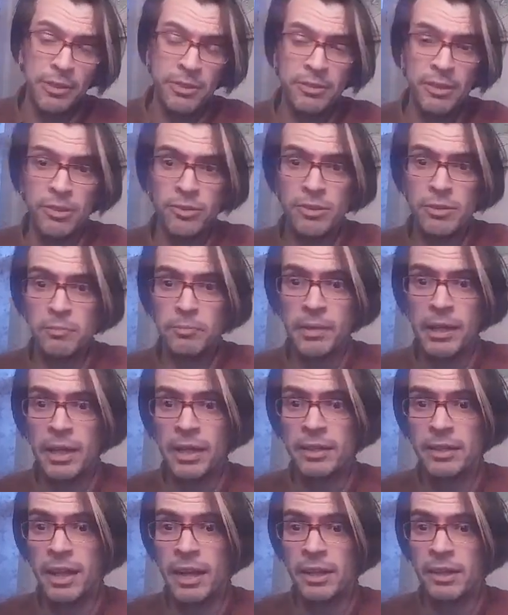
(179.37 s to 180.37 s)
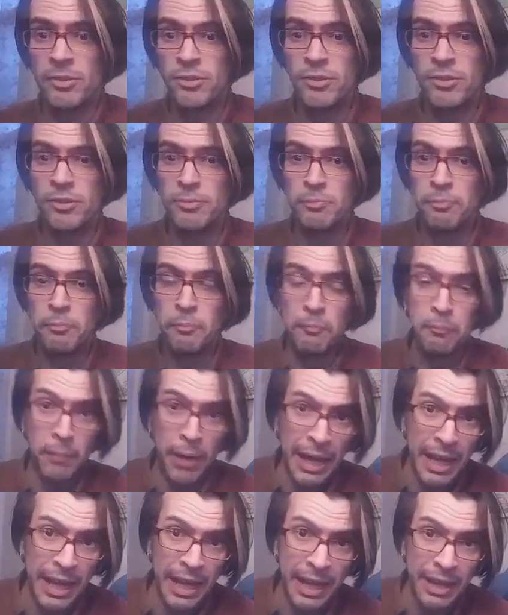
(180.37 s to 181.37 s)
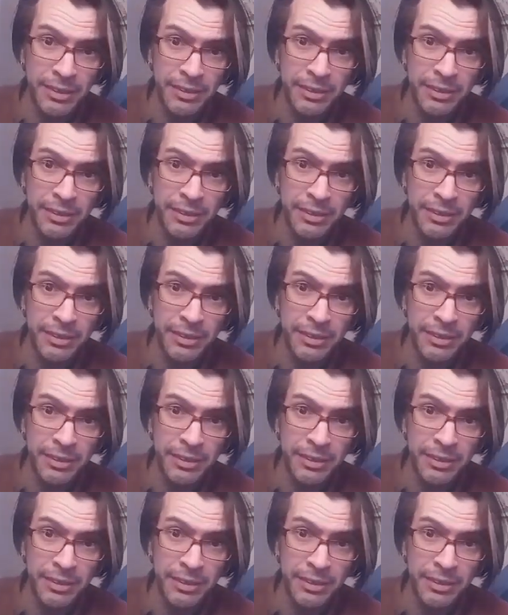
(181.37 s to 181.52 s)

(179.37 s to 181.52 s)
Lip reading: doesn't mean that it's bad.